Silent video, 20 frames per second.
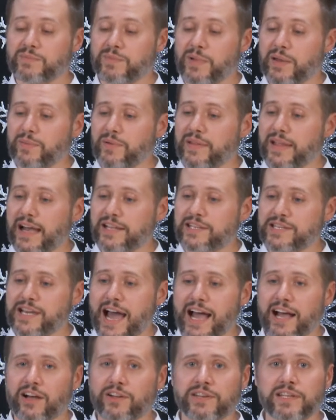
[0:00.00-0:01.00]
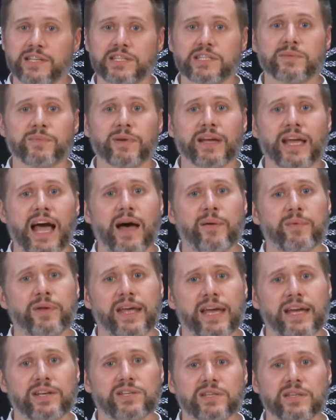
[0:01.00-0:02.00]
Maybe that child needs some
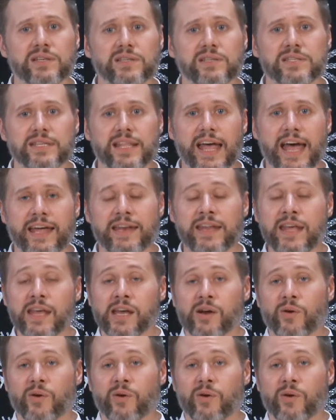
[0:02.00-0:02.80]
accommodations that